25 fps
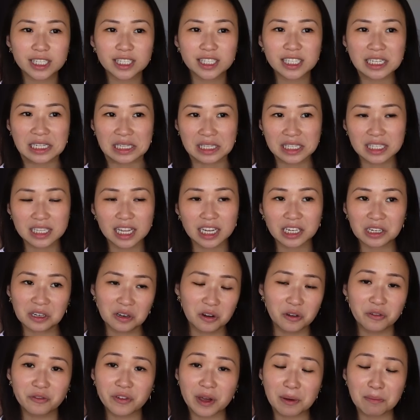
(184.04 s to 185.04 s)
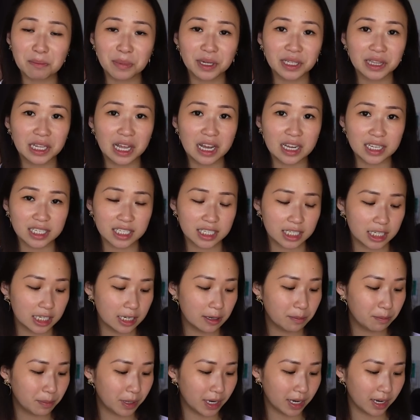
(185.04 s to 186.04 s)
since like November last
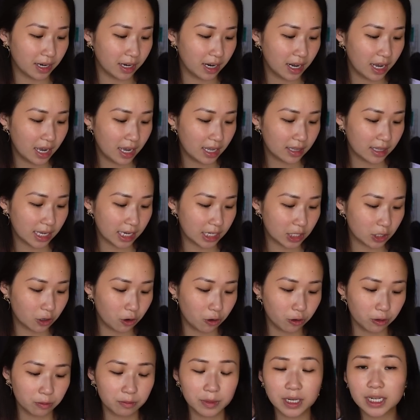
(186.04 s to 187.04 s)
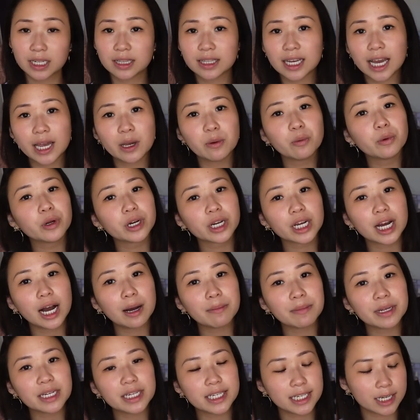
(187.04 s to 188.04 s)
year, but they told me that it wouldn't
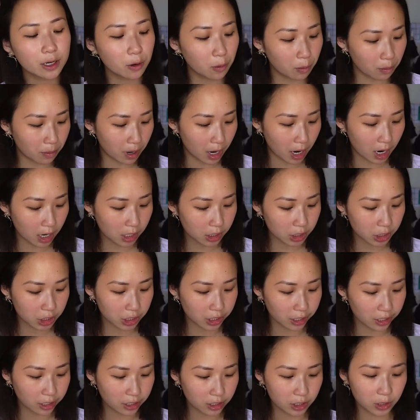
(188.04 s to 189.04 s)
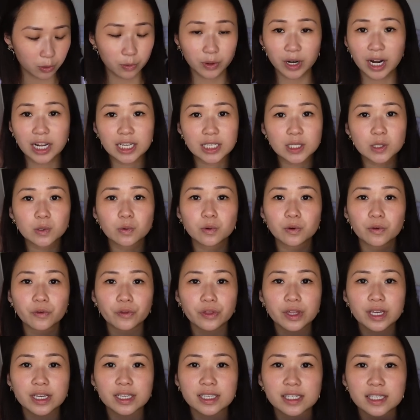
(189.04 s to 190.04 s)
come in till March. So when I saw
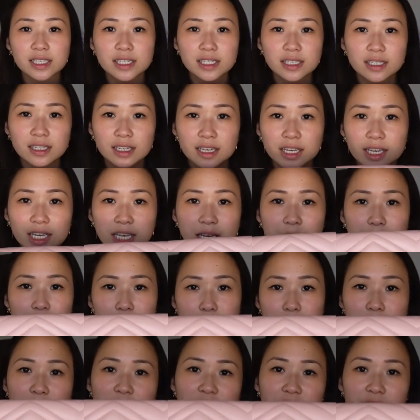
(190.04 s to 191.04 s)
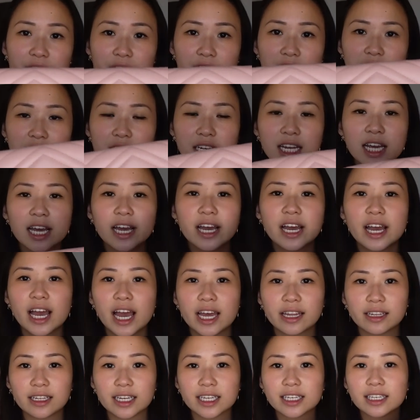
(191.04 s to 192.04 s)
this, it was perfect.
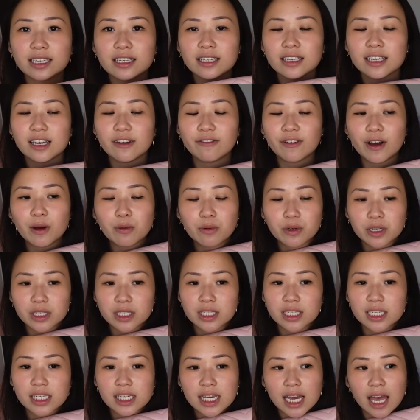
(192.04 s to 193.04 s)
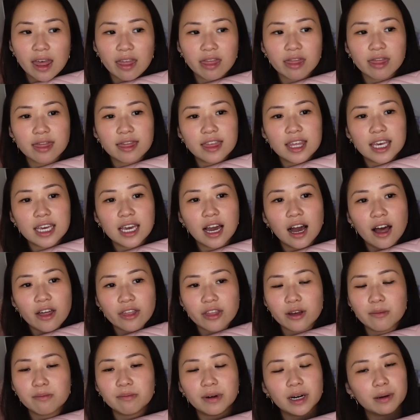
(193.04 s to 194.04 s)
And like, if I was to get the
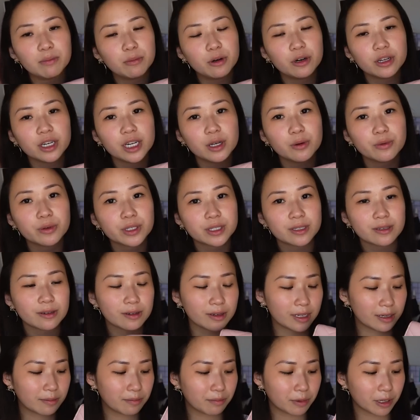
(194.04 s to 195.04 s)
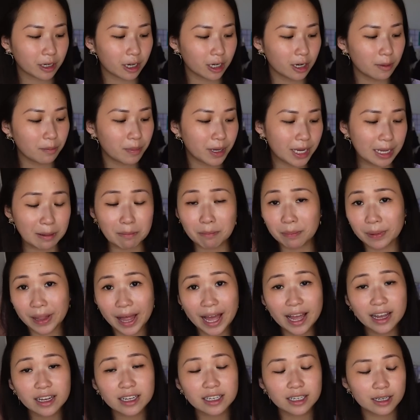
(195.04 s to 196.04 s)
other Marmont, it was gonna be in
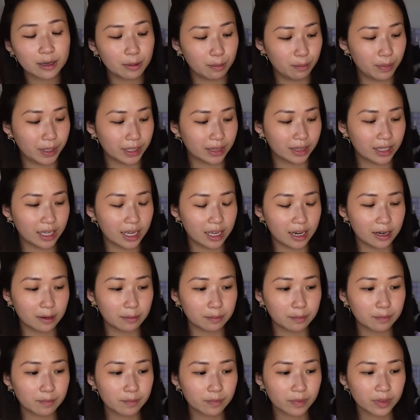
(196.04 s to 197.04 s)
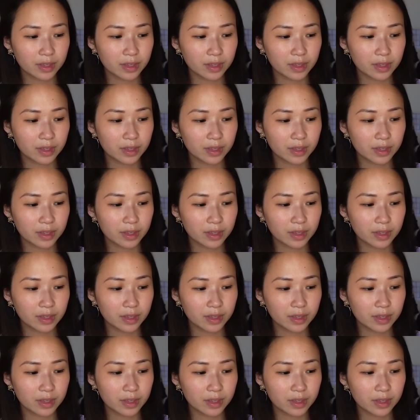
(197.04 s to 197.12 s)
black, but then